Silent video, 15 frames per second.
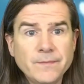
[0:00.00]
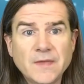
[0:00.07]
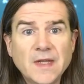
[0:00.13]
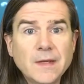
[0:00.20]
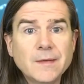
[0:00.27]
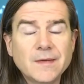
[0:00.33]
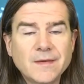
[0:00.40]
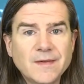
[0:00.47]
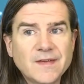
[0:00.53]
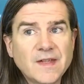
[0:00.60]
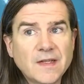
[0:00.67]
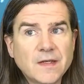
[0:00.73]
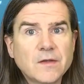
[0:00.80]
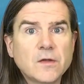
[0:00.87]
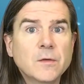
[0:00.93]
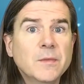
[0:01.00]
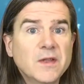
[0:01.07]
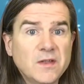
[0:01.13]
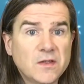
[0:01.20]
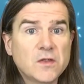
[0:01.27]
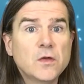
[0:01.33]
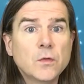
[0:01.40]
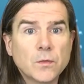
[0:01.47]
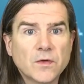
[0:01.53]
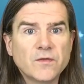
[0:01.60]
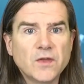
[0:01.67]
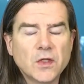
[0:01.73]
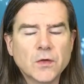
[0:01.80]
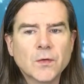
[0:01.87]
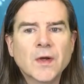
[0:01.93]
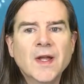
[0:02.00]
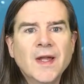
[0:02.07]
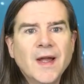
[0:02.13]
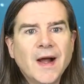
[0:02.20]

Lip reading: They didn't send it to me to review.